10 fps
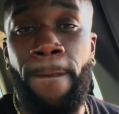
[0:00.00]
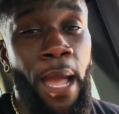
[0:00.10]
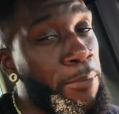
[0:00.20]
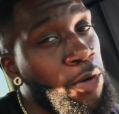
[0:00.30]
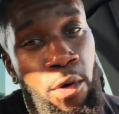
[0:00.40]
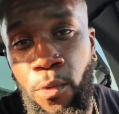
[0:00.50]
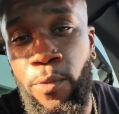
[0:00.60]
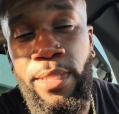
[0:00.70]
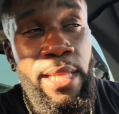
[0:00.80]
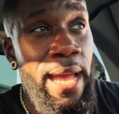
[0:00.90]
I'm cool
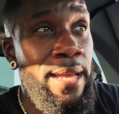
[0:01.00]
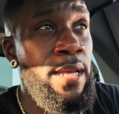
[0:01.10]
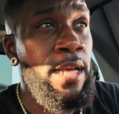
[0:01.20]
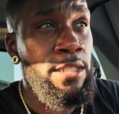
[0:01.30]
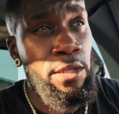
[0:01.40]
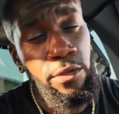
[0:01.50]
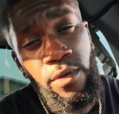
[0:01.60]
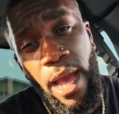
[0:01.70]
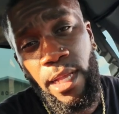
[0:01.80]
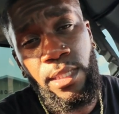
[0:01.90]
with that. So you
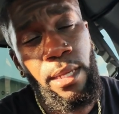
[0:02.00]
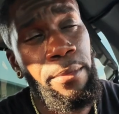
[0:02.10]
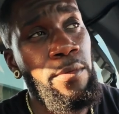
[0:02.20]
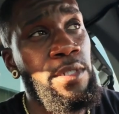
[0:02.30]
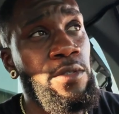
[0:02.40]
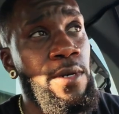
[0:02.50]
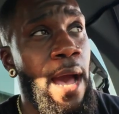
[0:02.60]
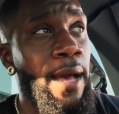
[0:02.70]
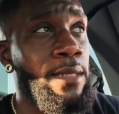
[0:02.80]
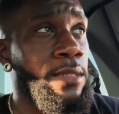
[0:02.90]
guys tell me what you
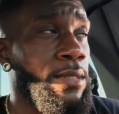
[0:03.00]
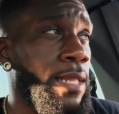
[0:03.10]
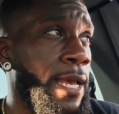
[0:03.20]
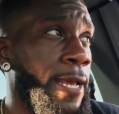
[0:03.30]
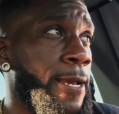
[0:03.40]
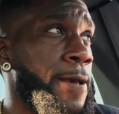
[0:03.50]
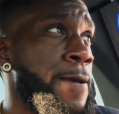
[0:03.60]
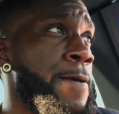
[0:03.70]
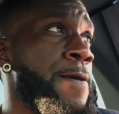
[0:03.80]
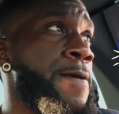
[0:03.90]
guys think.
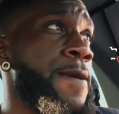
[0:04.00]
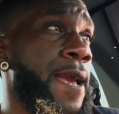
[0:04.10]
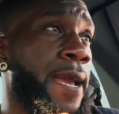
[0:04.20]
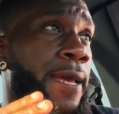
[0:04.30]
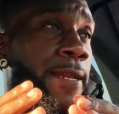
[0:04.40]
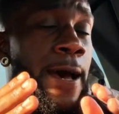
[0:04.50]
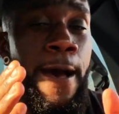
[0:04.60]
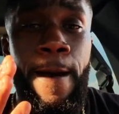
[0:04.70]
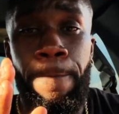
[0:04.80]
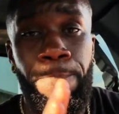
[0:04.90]
And
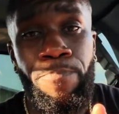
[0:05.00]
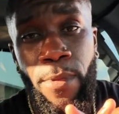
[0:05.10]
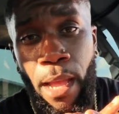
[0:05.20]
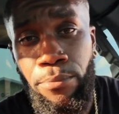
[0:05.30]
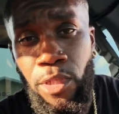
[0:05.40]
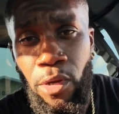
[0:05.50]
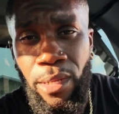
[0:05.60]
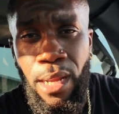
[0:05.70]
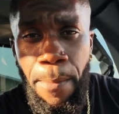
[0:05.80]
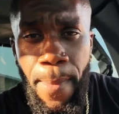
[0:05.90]
um, I'm Turk
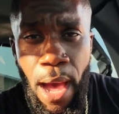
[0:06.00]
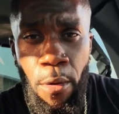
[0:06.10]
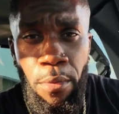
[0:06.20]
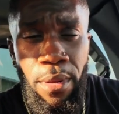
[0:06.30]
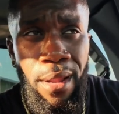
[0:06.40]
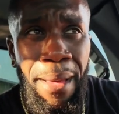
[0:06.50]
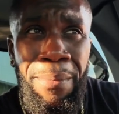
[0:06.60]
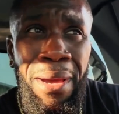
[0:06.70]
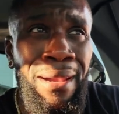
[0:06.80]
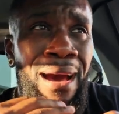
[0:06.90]
and I'm out. I'm
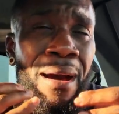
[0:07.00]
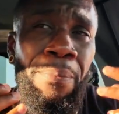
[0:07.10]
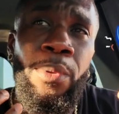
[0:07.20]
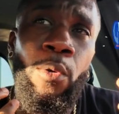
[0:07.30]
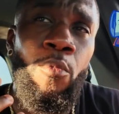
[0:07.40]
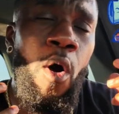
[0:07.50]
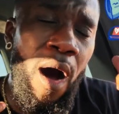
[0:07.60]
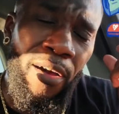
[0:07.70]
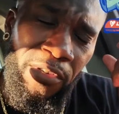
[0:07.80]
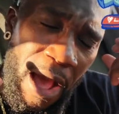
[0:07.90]
gonna upload more
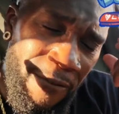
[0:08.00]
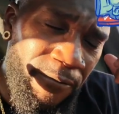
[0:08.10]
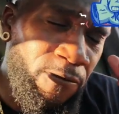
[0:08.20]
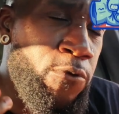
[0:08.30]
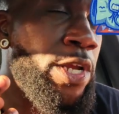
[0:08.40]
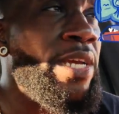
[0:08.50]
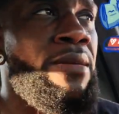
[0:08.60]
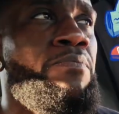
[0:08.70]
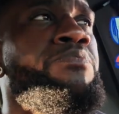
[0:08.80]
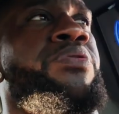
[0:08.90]
often. I
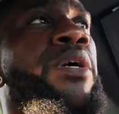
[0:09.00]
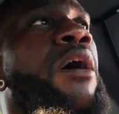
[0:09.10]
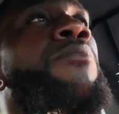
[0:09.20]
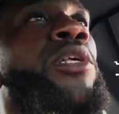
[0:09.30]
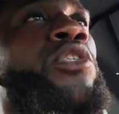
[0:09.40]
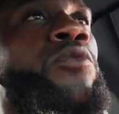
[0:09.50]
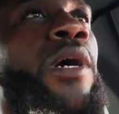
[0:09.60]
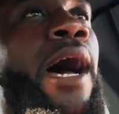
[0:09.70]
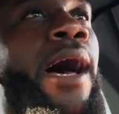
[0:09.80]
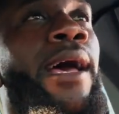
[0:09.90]
freaking promise you
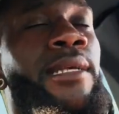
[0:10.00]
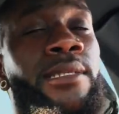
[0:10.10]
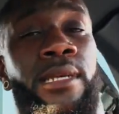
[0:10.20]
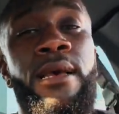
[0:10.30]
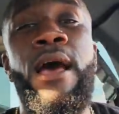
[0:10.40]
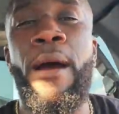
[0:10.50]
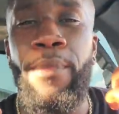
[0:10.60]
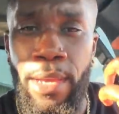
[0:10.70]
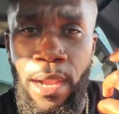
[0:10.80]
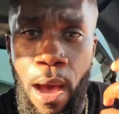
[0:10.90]
guys, I'm
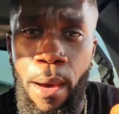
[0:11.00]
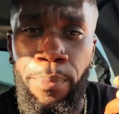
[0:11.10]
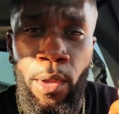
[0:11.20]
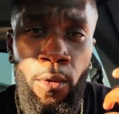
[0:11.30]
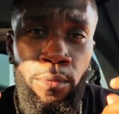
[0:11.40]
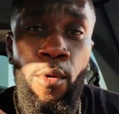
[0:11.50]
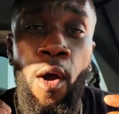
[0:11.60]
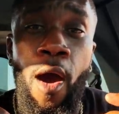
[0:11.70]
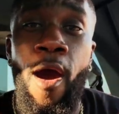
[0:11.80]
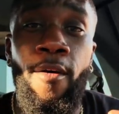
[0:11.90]
gonna upload
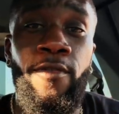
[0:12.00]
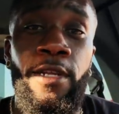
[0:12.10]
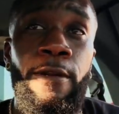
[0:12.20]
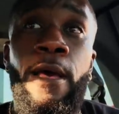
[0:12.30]
more often.